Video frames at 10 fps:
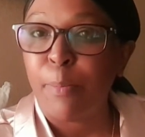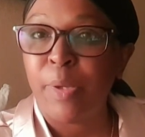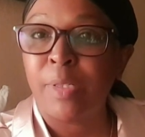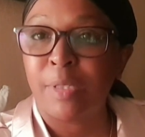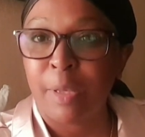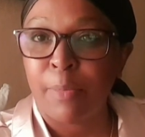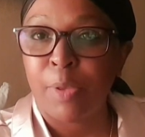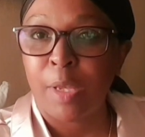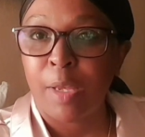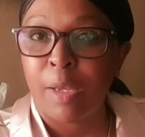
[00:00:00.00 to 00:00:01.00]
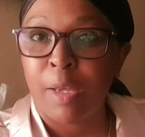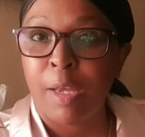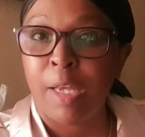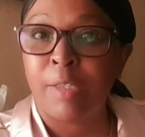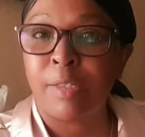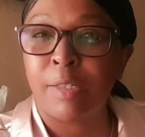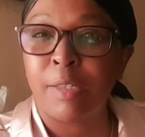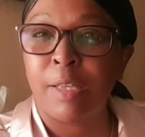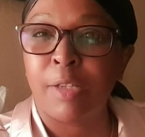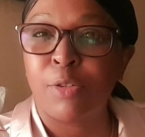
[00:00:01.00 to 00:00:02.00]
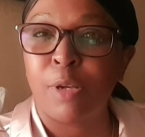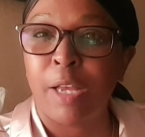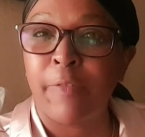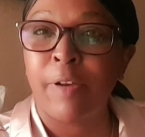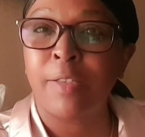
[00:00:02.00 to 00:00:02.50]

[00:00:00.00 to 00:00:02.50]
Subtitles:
be something, and see that your life